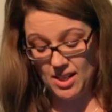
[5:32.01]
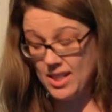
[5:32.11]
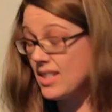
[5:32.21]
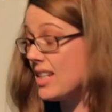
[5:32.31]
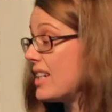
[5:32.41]

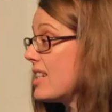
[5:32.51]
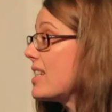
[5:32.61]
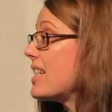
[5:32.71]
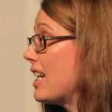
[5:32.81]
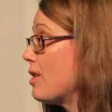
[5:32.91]
I decided
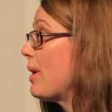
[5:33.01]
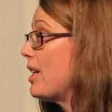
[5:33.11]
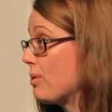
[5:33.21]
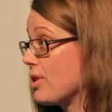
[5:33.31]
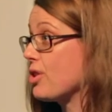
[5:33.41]
to tell you my
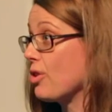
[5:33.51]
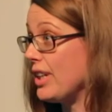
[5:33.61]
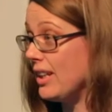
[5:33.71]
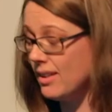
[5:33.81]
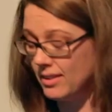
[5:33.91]
own story.